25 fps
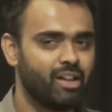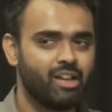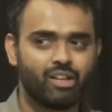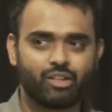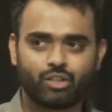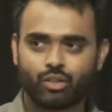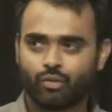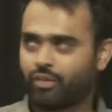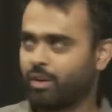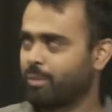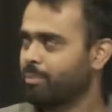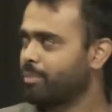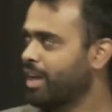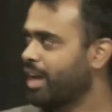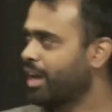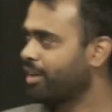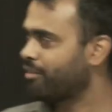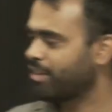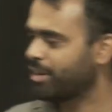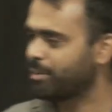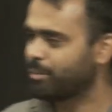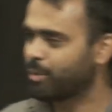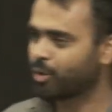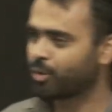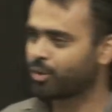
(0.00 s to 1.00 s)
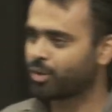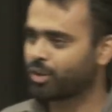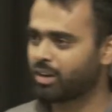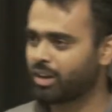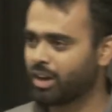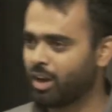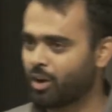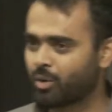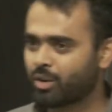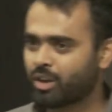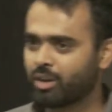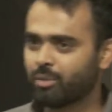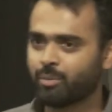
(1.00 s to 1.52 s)
So from there, we moved to
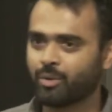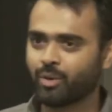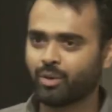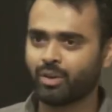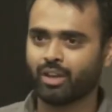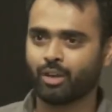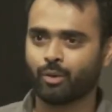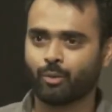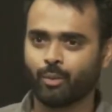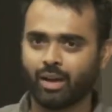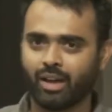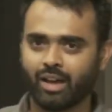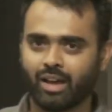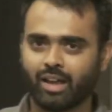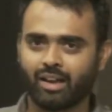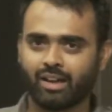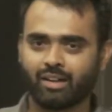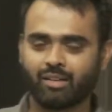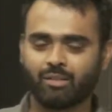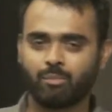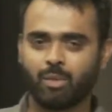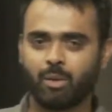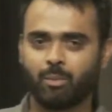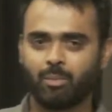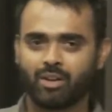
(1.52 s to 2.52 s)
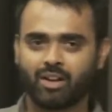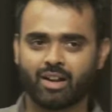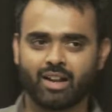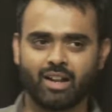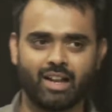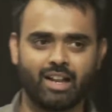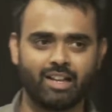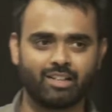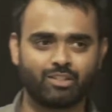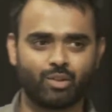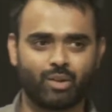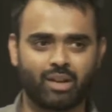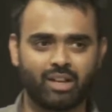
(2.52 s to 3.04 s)
cloud computing where people
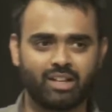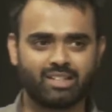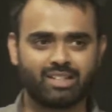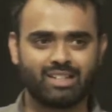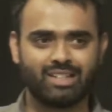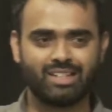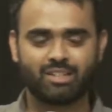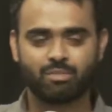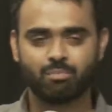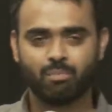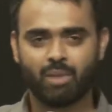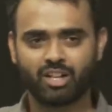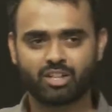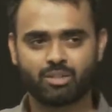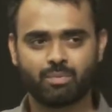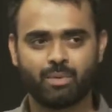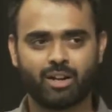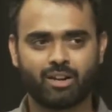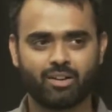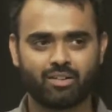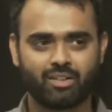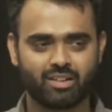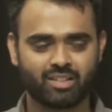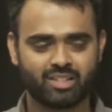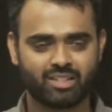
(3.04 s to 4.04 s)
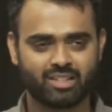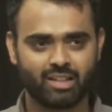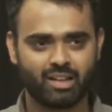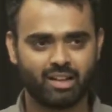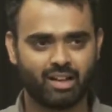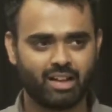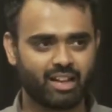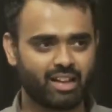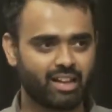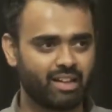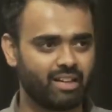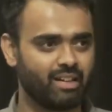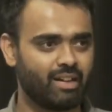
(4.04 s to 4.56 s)
realize, okay, it's much better
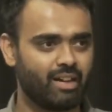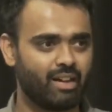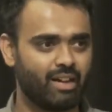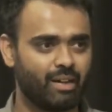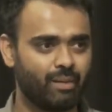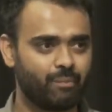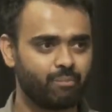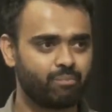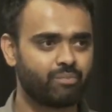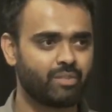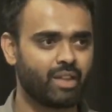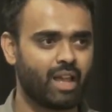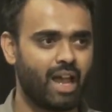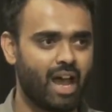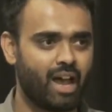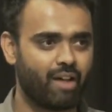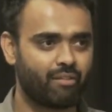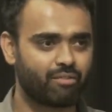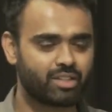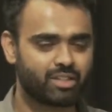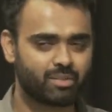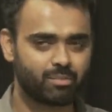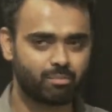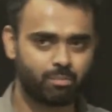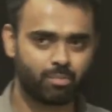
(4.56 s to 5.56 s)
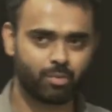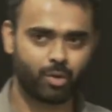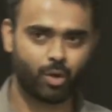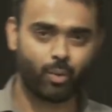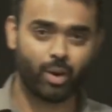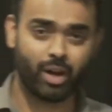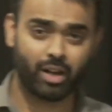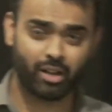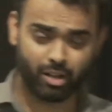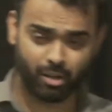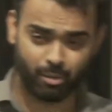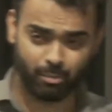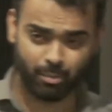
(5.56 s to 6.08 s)
to
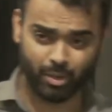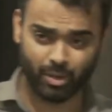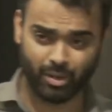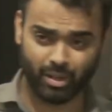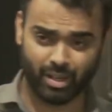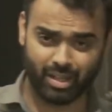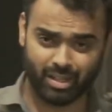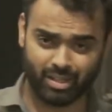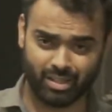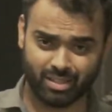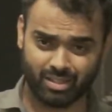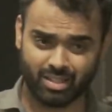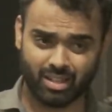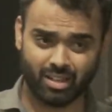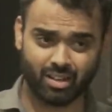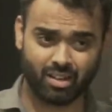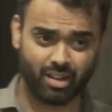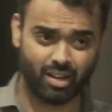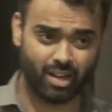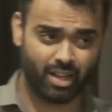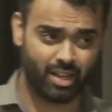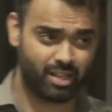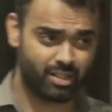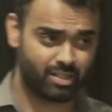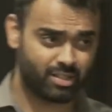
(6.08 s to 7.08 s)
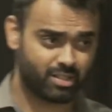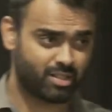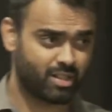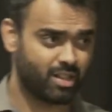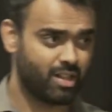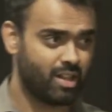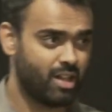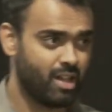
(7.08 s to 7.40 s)
provide computing at a centralized